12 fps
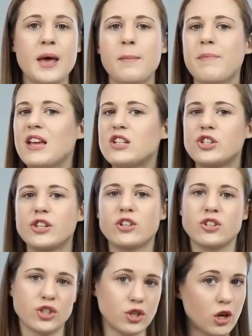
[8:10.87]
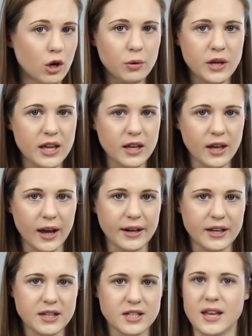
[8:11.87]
Make sure there's no ink on it,